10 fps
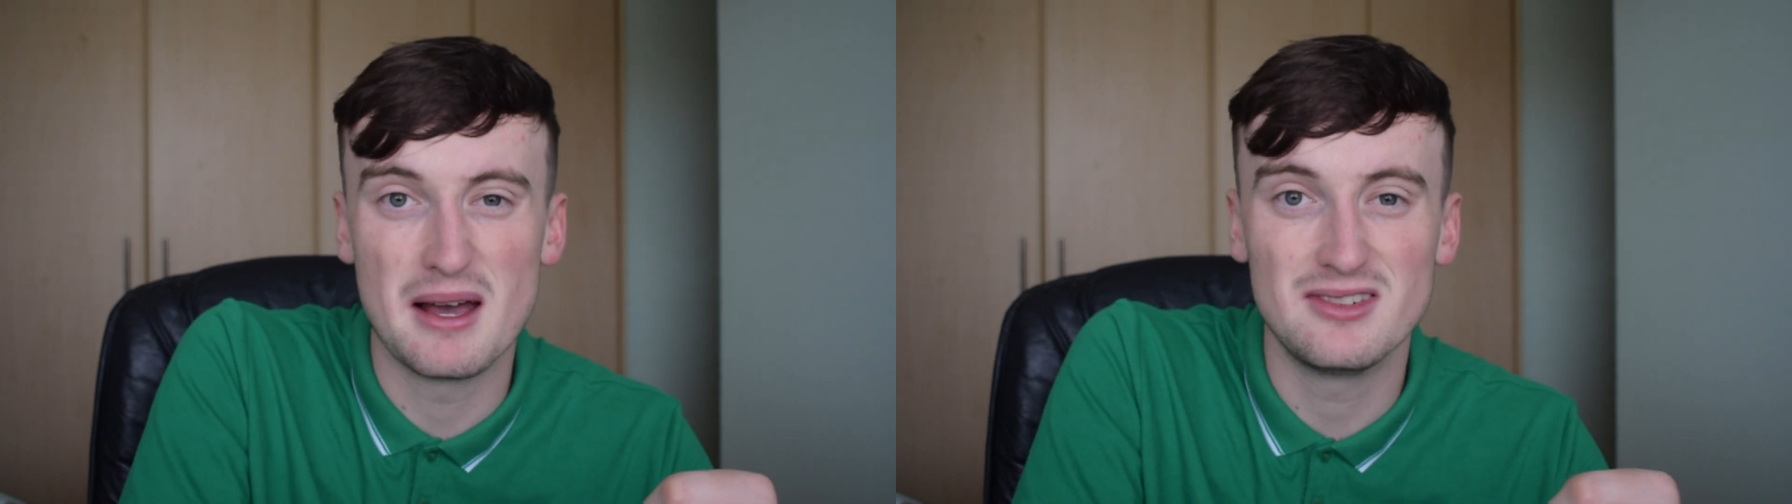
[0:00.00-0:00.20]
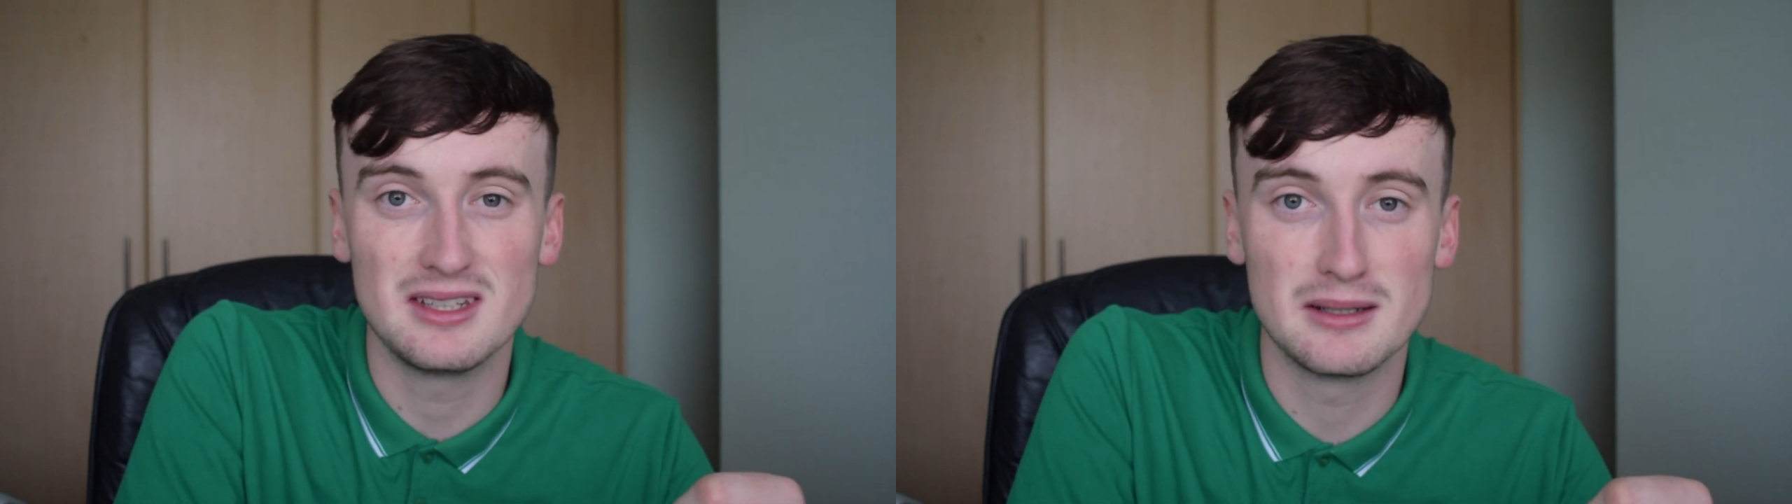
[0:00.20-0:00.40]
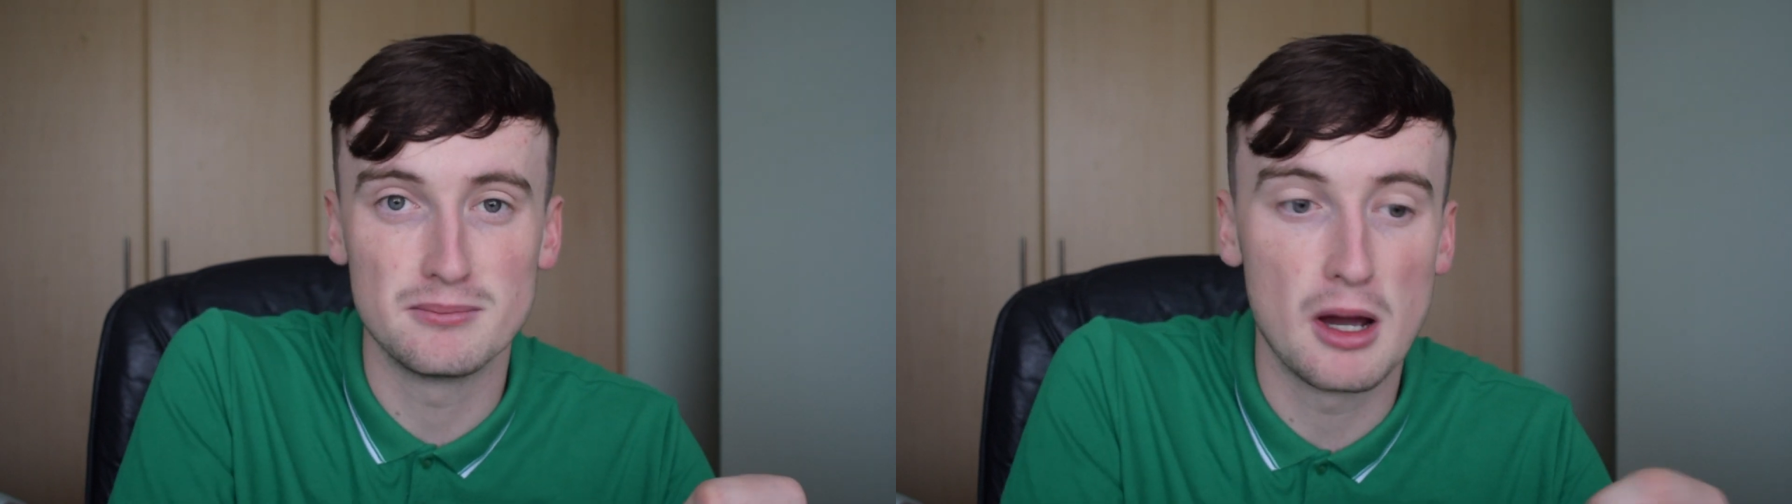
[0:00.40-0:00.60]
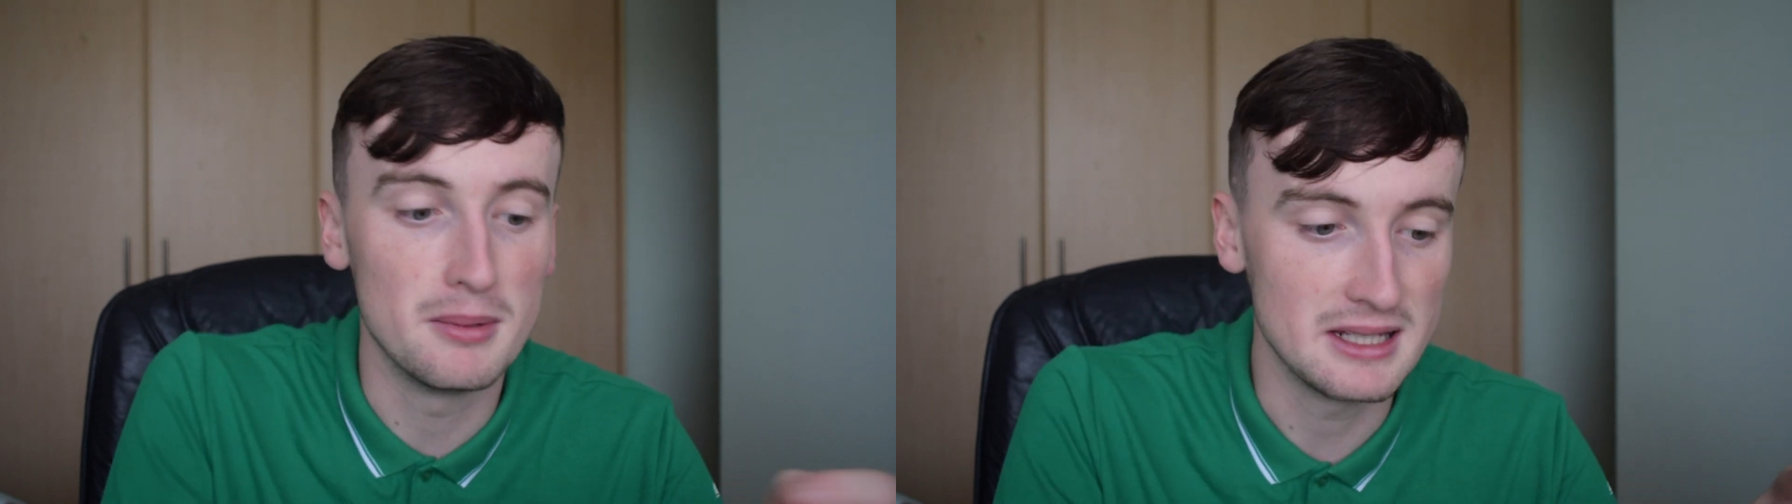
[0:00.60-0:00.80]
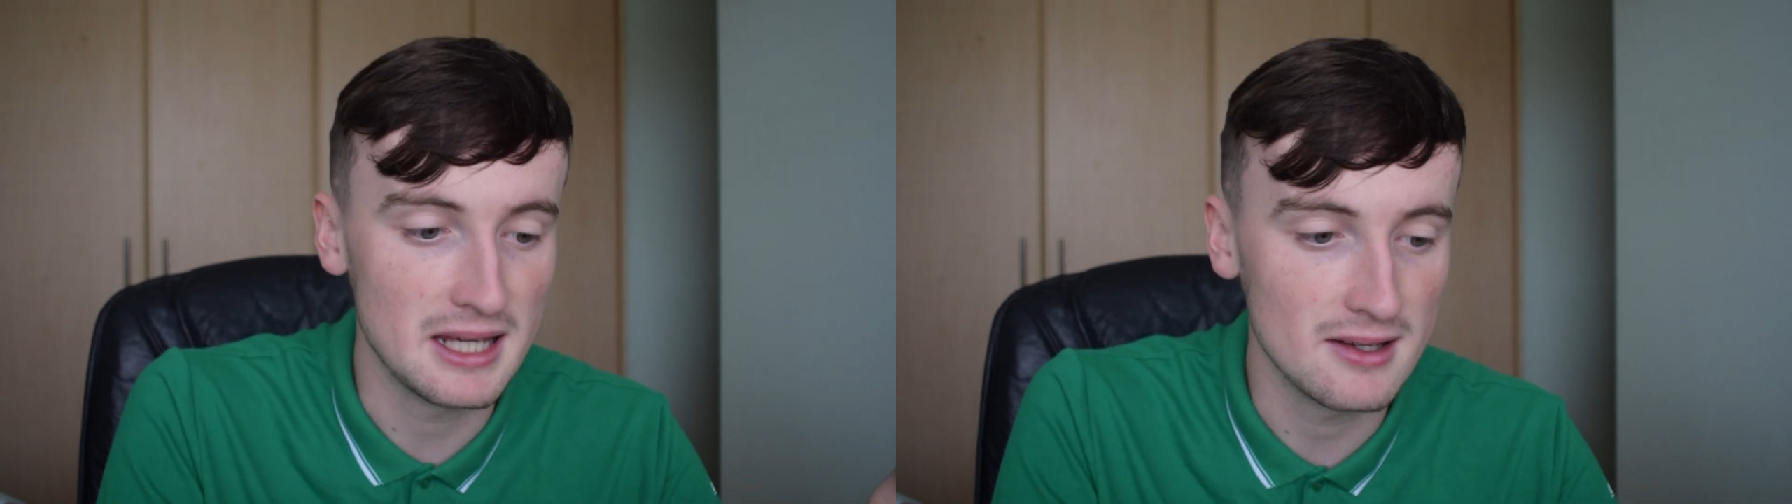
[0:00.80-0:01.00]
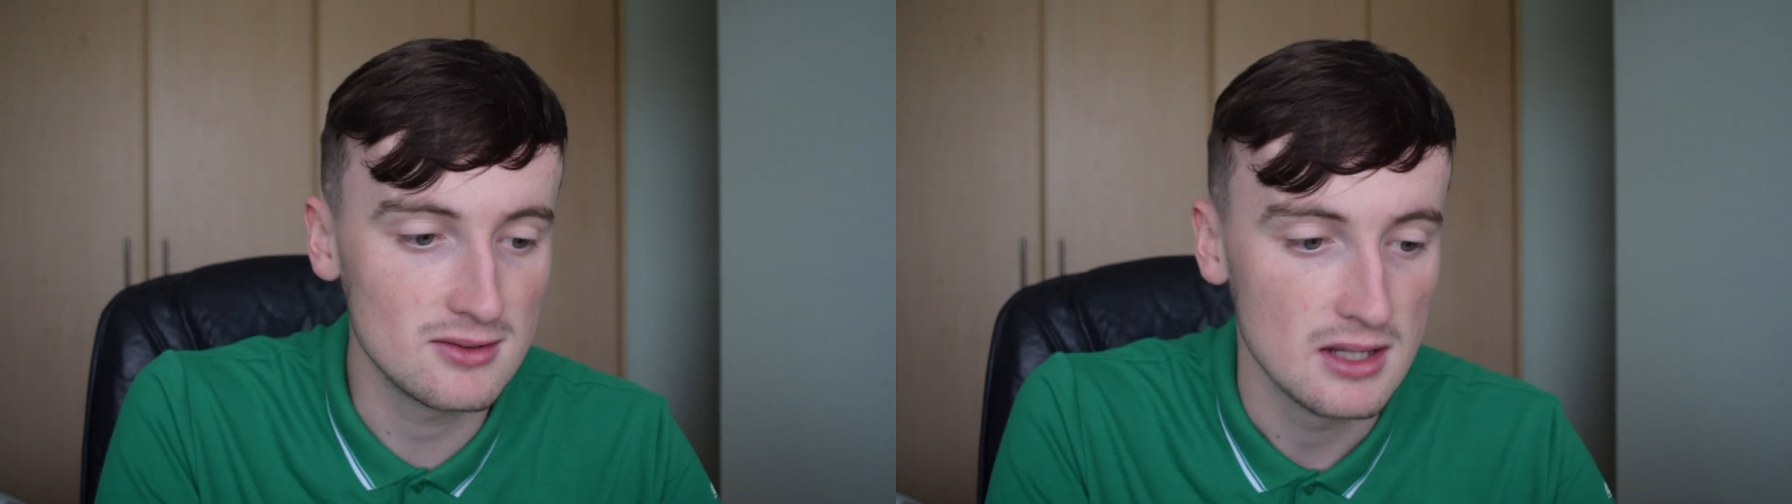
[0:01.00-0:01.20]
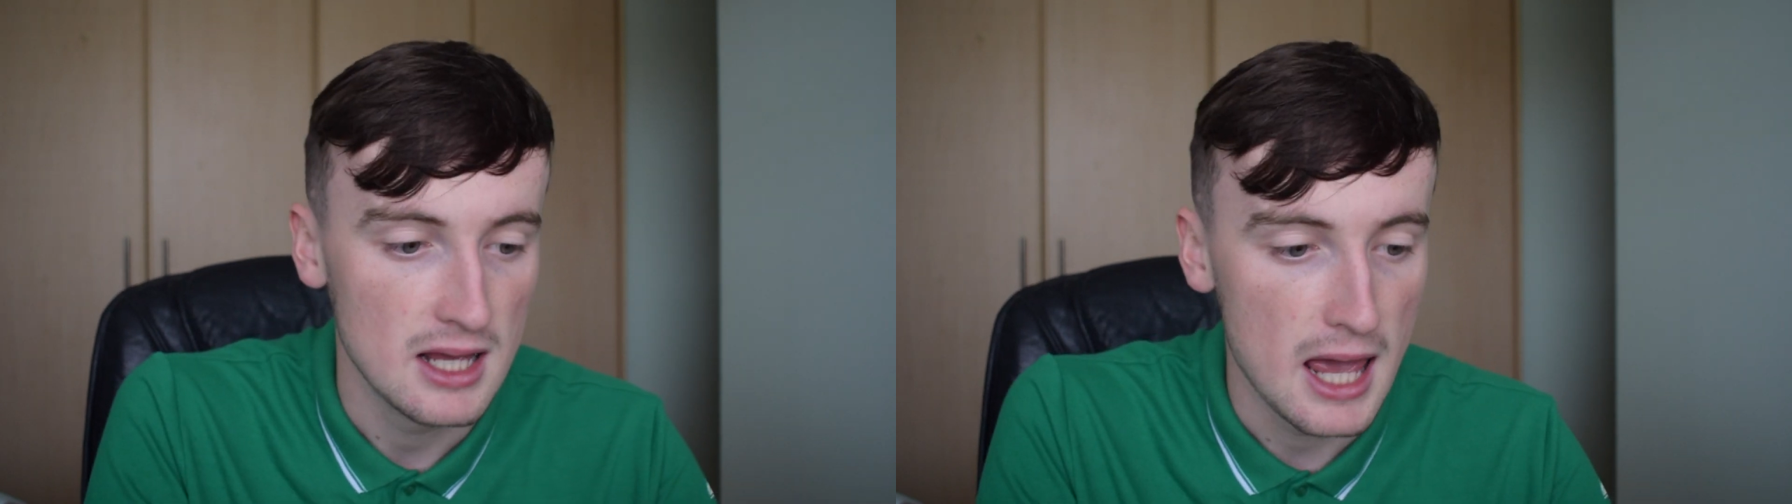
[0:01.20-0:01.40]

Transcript: as you can probably guess.